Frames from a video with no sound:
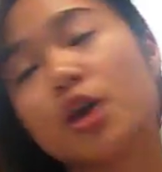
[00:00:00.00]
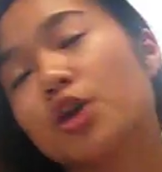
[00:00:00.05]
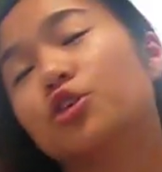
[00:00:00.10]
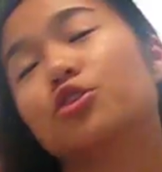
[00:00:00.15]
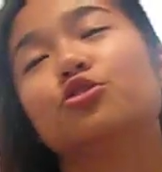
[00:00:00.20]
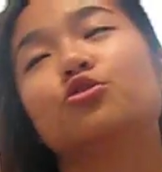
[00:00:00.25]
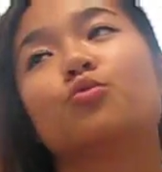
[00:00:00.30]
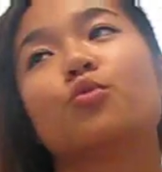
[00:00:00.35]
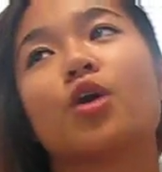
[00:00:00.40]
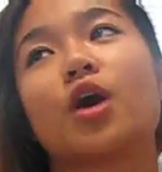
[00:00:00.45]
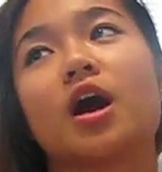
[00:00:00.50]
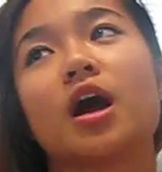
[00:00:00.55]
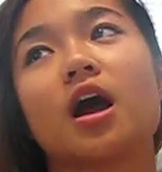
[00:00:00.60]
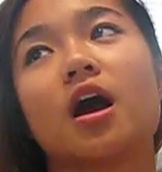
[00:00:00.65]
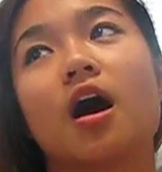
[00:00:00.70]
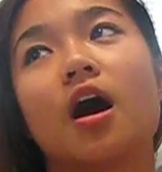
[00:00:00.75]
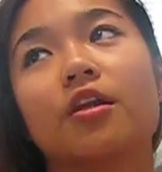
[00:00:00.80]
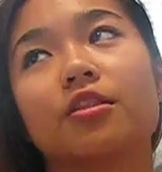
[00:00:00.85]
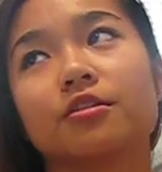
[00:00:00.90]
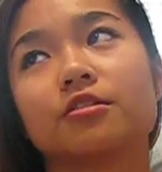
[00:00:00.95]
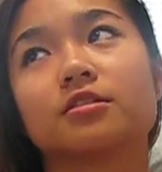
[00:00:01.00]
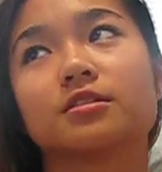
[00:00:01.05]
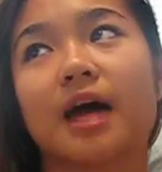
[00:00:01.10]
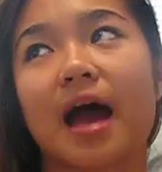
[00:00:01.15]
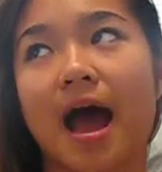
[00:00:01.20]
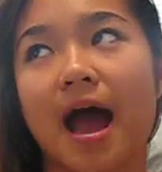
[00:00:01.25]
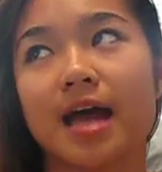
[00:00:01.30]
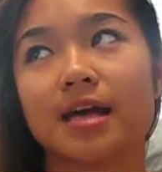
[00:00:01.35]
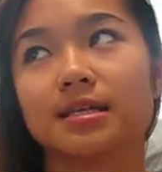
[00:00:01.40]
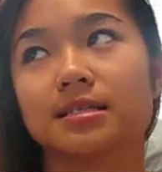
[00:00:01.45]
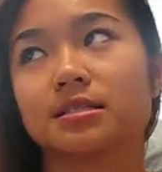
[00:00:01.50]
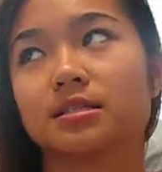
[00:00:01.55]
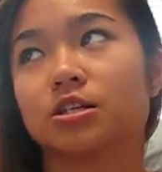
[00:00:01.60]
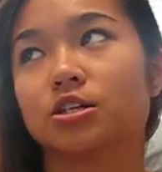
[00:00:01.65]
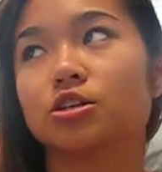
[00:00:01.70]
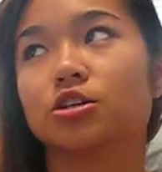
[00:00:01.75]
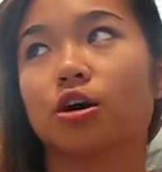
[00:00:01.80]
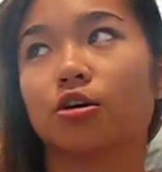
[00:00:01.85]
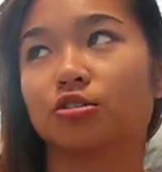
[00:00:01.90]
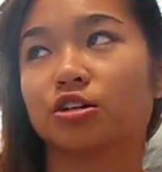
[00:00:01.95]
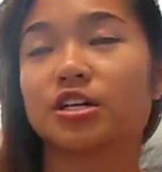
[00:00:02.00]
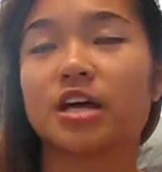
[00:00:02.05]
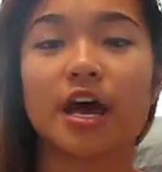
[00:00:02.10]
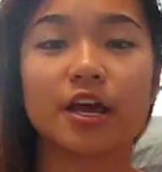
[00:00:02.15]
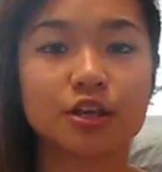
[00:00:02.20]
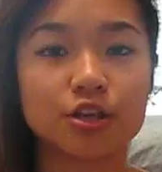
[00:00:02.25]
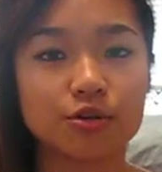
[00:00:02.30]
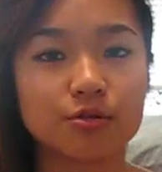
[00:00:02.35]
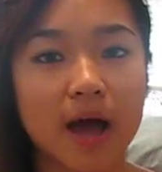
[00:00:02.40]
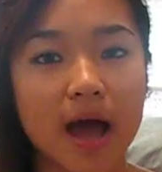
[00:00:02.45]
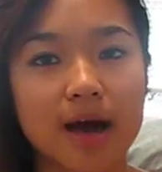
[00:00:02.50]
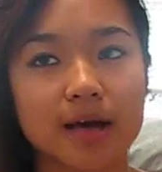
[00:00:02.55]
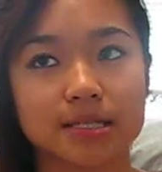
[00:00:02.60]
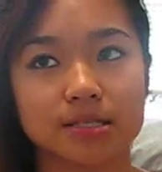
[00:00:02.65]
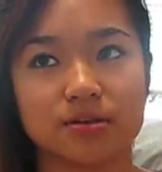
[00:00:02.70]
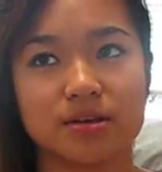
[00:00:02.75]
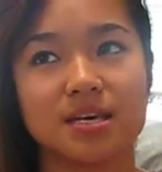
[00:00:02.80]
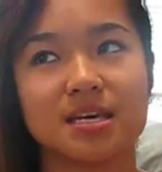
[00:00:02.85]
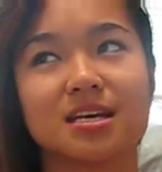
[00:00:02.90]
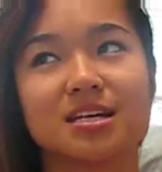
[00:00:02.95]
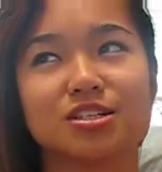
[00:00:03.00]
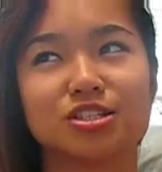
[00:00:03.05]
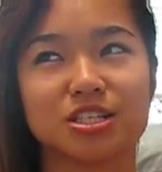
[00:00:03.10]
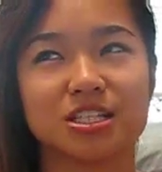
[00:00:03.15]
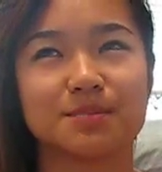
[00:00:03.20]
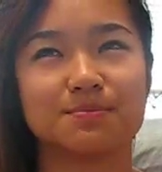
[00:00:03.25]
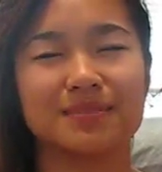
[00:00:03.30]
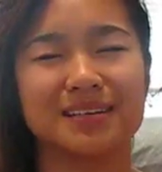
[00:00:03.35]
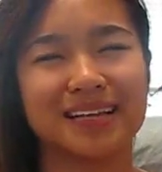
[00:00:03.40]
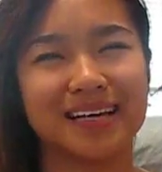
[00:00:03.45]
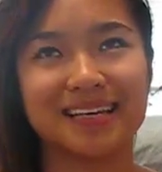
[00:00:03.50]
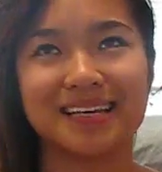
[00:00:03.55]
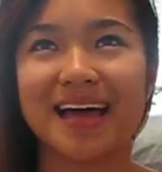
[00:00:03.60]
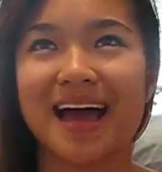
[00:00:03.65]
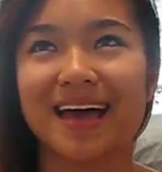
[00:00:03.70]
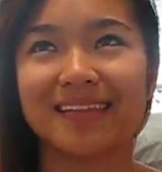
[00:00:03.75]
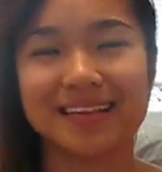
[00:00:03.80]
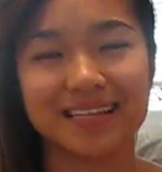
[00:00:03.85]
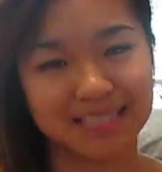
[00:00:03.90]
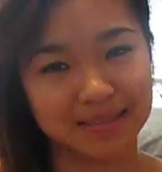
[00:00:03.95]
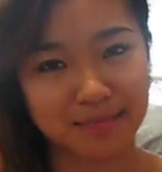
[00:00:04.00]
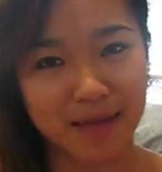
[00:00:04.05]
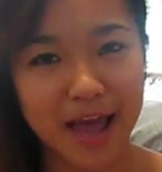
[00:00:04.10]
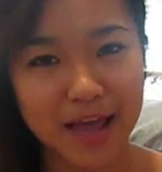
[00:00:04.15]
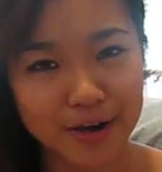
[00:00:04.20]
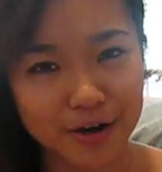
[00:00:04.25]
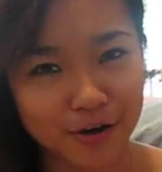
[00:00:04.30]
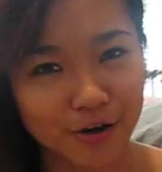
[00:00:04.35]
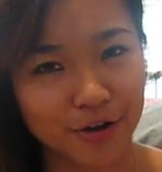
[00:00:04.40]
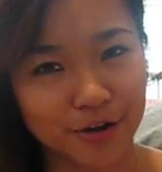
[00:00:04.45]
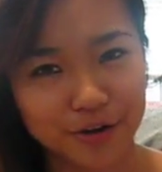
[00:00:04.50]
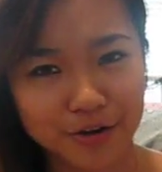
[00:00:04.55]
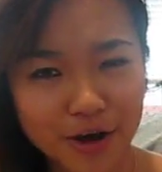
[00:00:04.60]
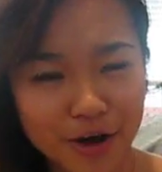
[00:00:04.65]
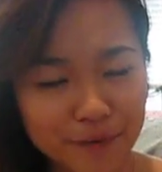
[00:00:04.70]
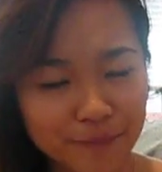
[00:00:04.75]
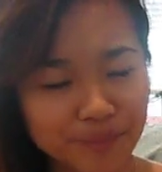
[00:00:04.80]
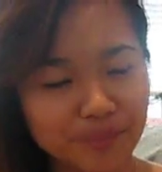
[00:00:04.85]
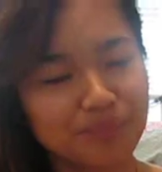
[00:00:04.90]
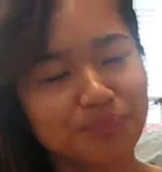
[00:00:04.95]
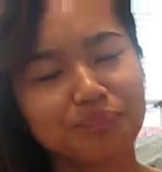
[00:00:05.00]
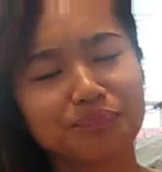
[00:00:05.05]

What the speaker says: You want other guys to, you know, check you out so he can just be like, yeah, that's my girl, you know?